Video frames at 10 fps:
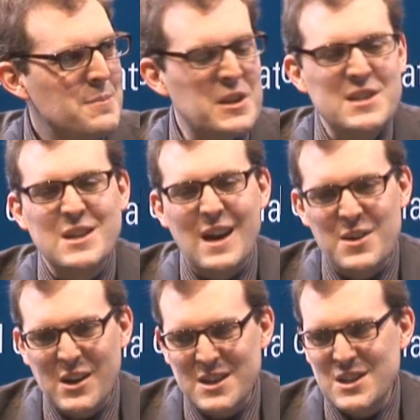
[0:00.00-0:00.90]
But
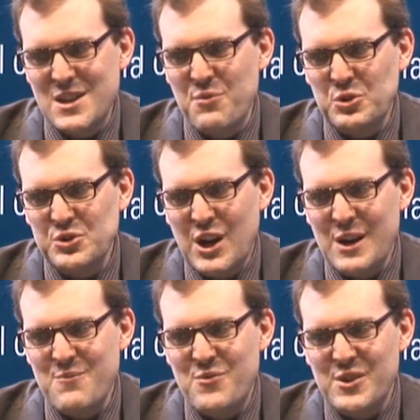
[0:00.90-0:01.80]
I think it's a difficult
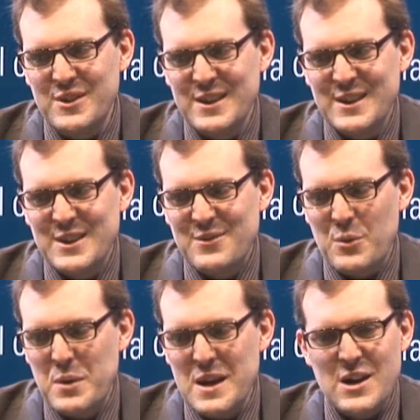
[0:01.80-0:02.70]
time
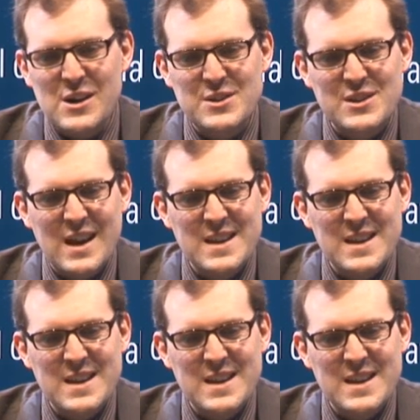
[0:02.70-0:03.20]
for PRs,